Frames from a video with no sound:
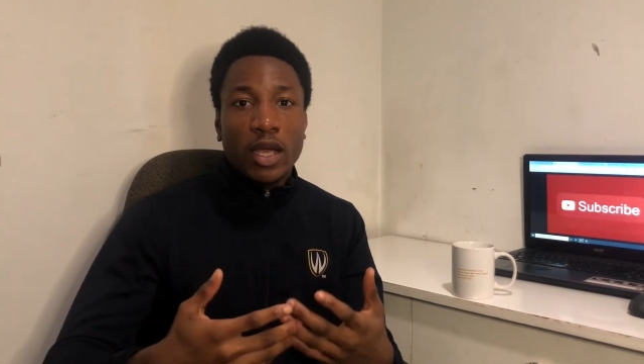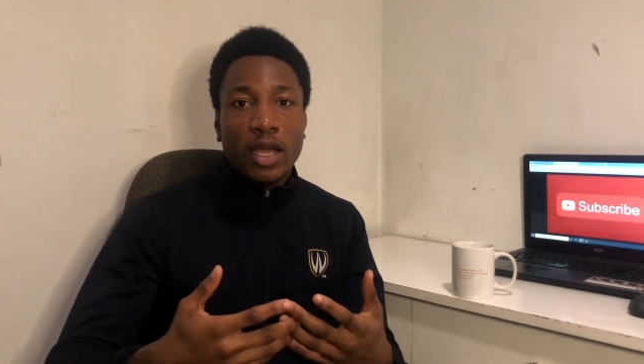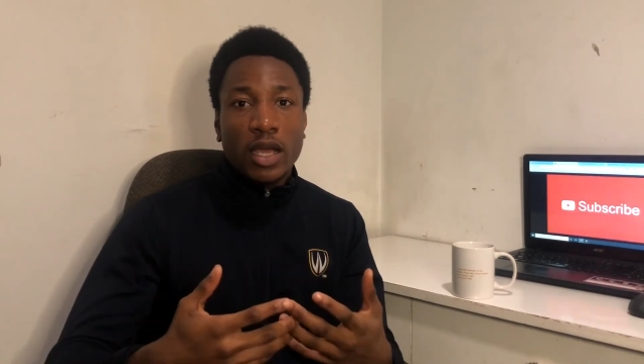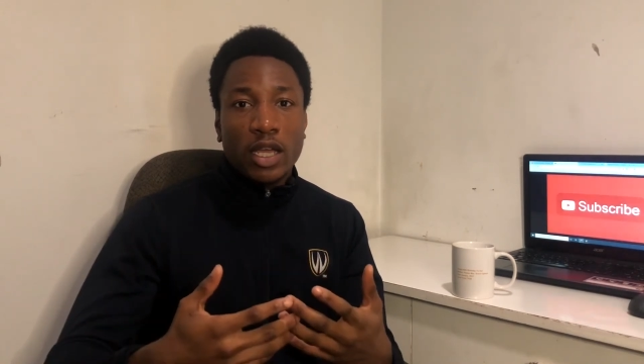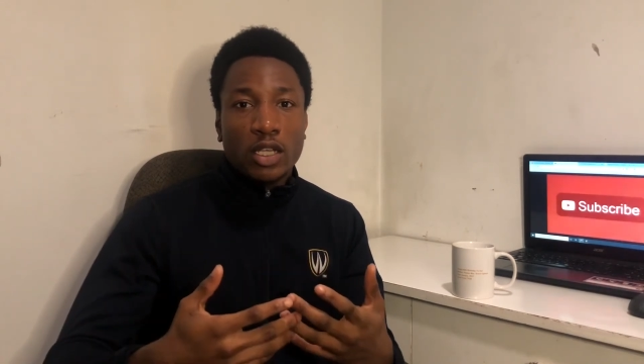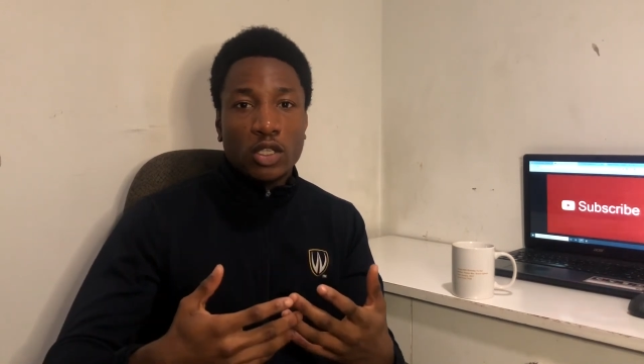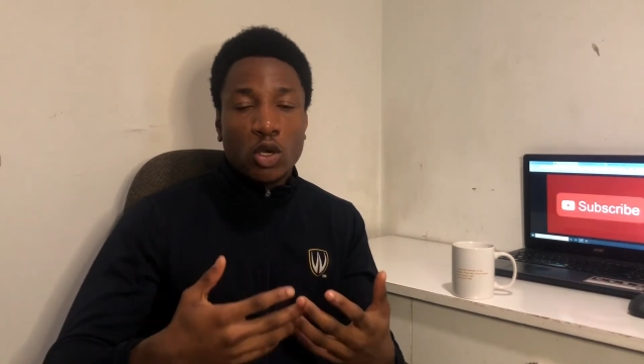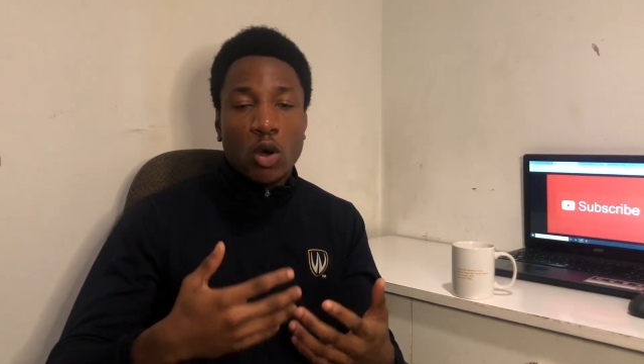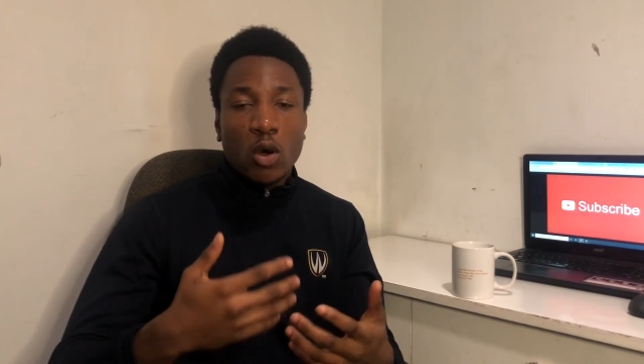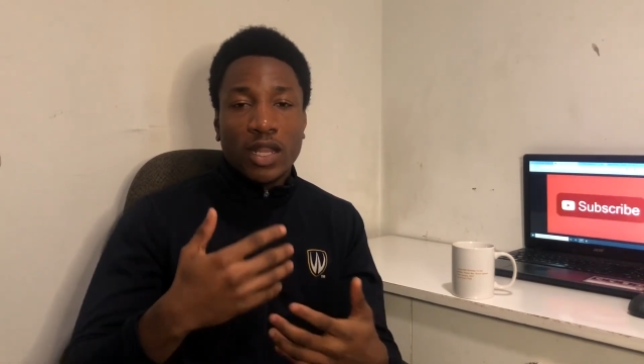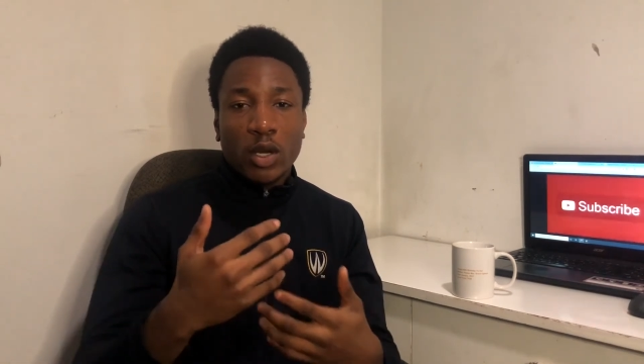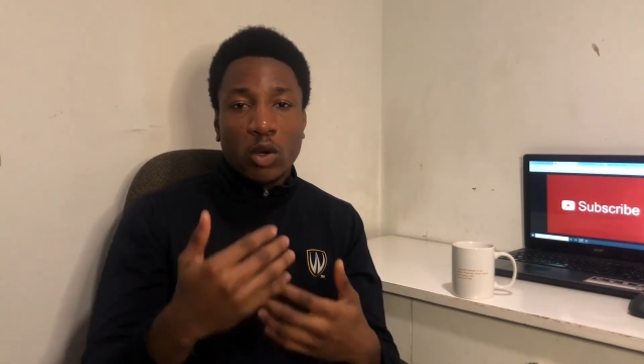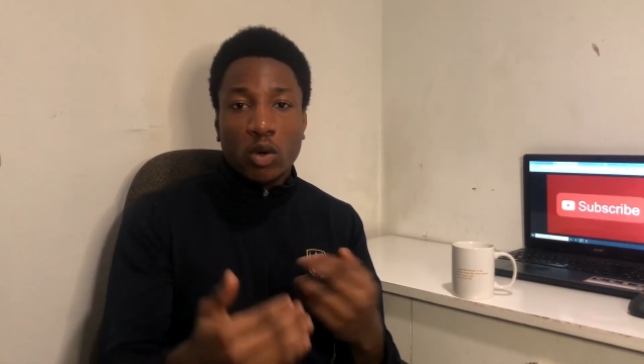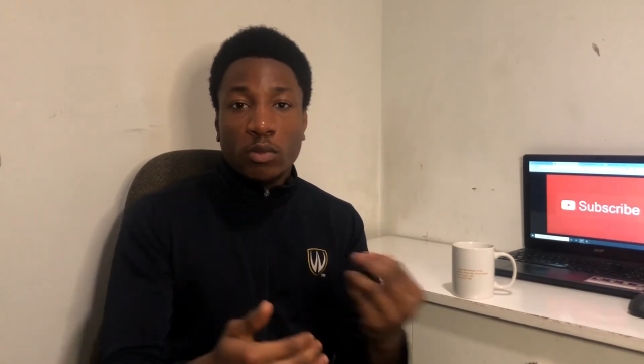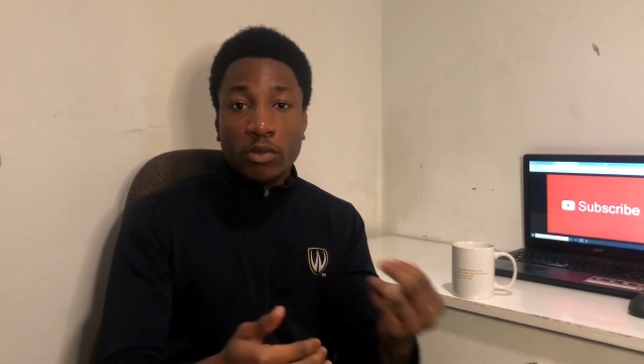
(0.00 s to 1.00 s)
it's called an
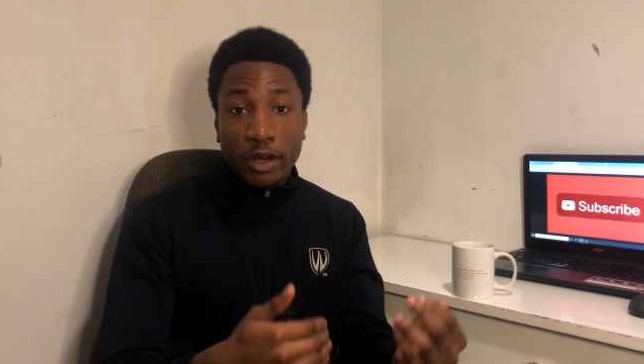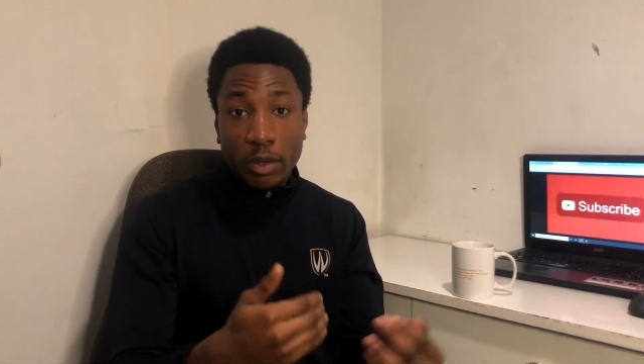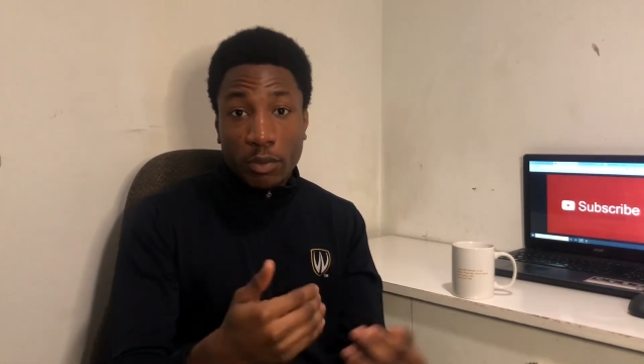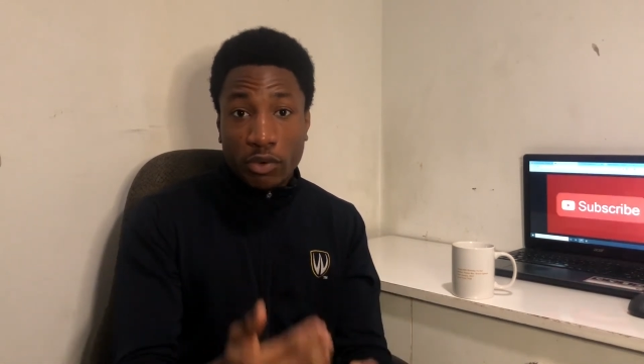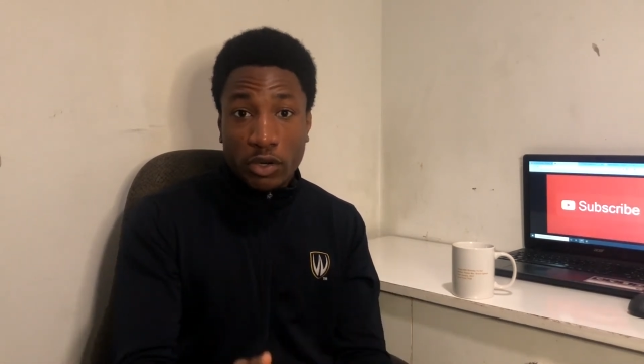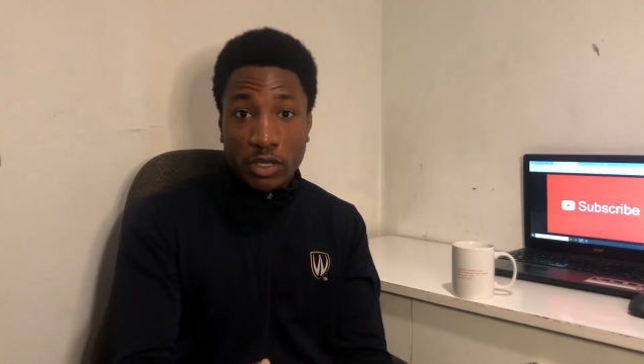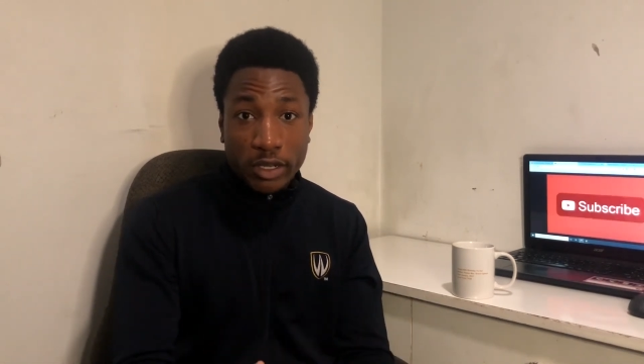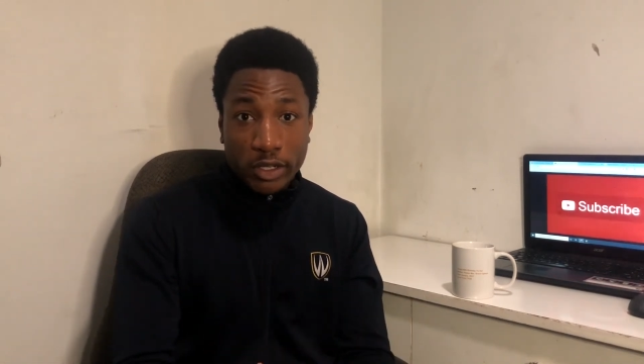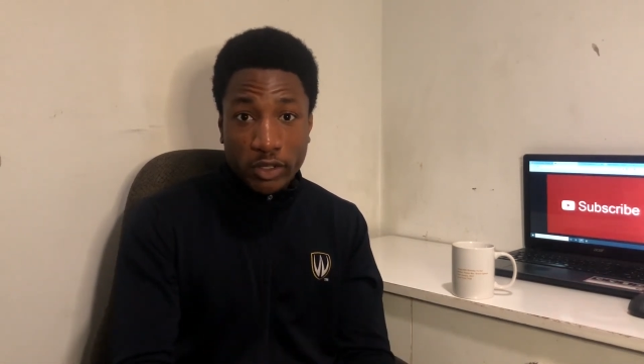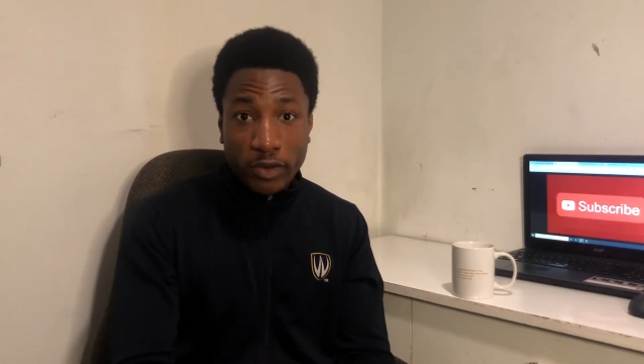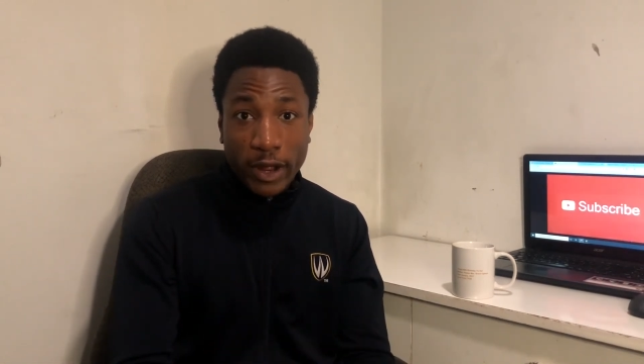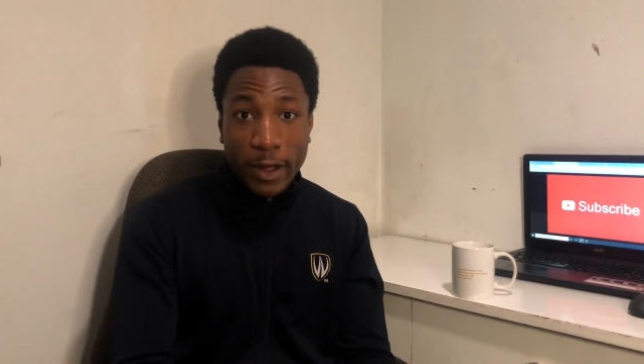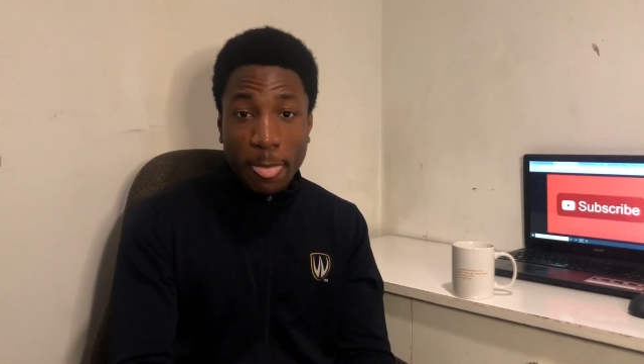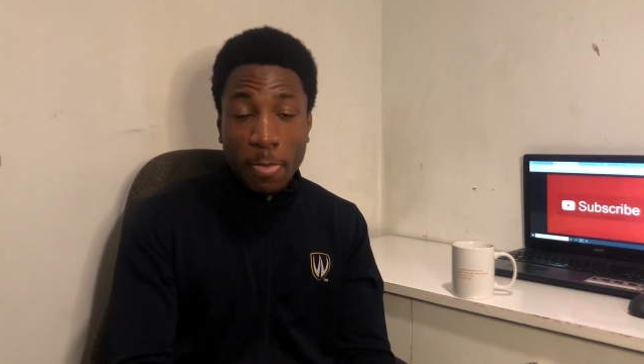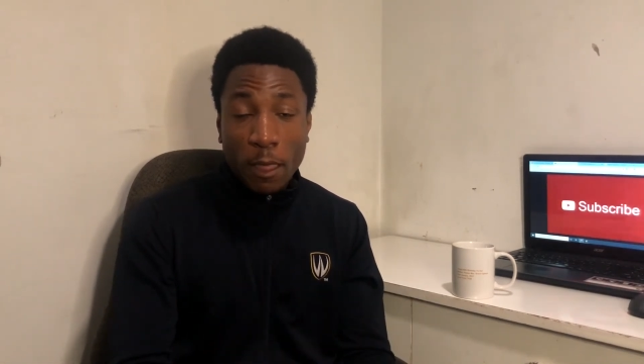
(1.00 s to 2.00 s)
onboarding process, right?